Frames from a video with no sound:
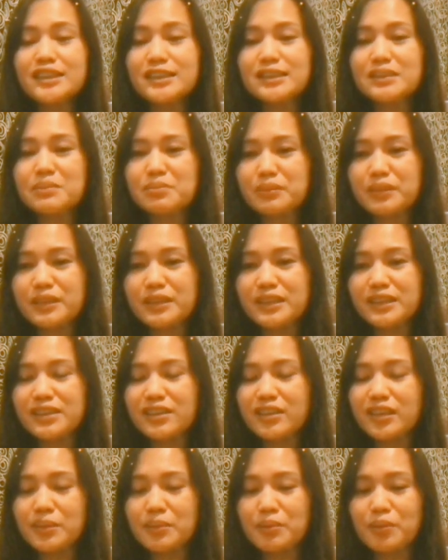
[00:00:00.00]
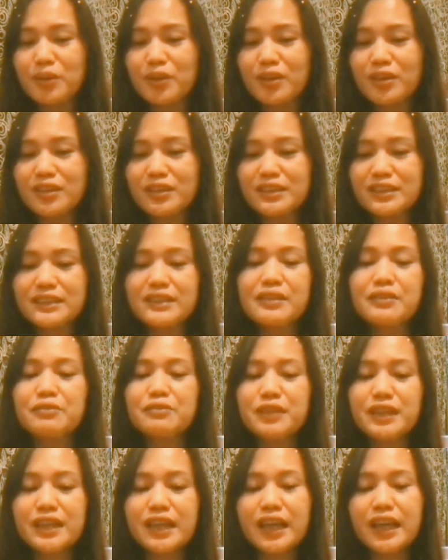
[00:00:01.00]
the products that I feel like
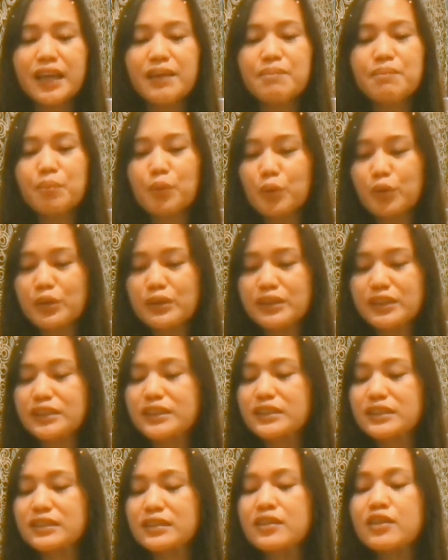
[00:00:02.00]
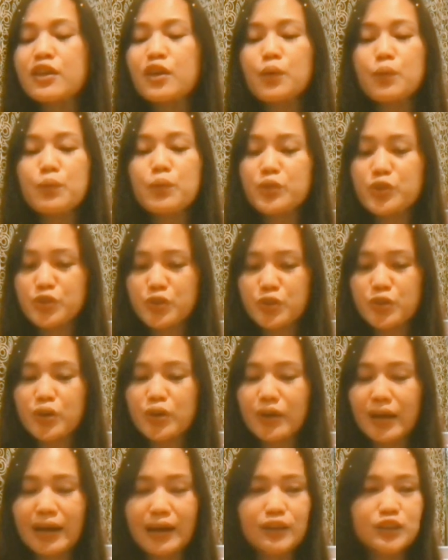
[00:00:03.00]
important when you go out,
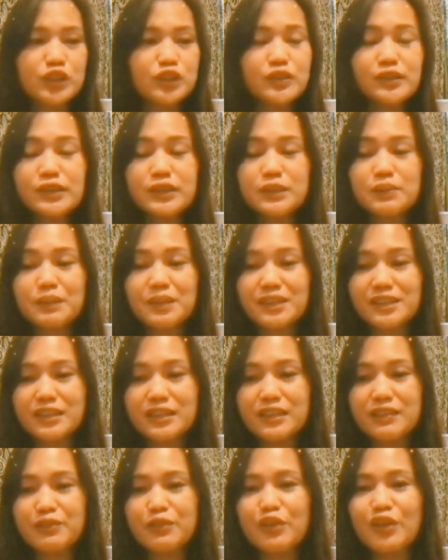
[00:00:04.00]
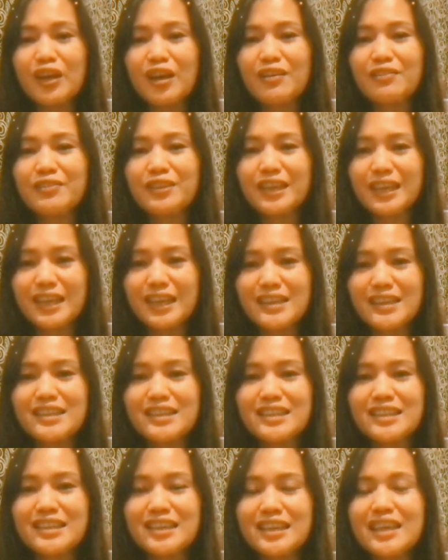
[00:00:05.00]
especially if you have kids.
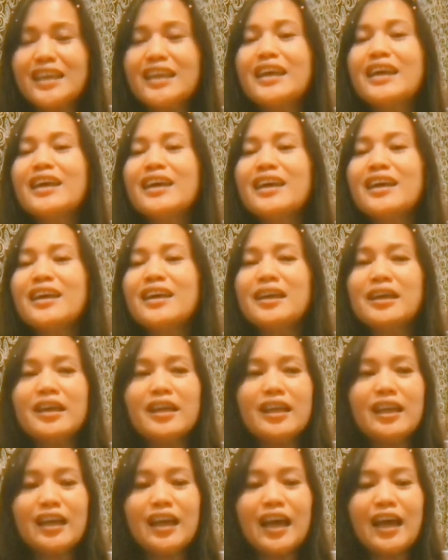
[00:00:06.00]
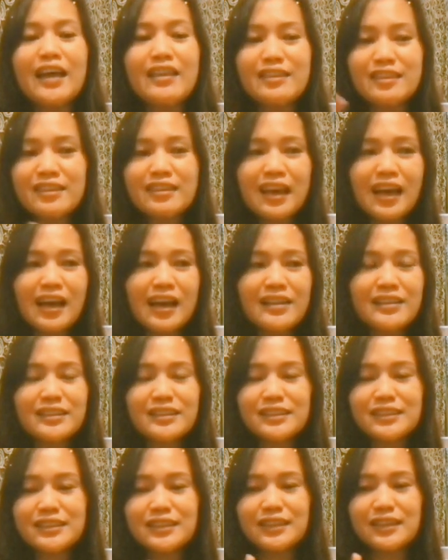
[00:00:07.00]
Other than the
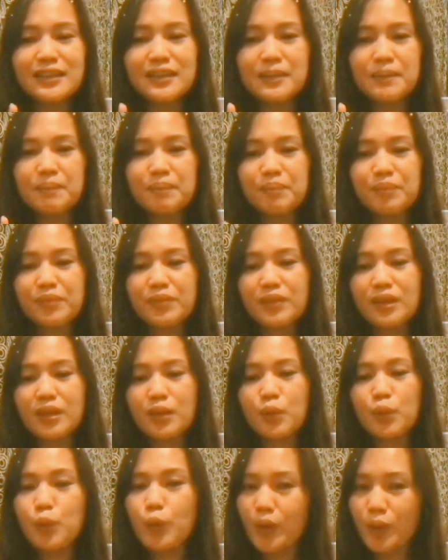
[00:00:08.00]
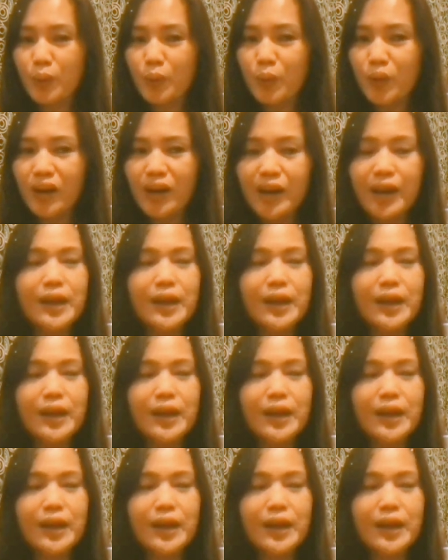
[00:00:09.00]
wet wipes,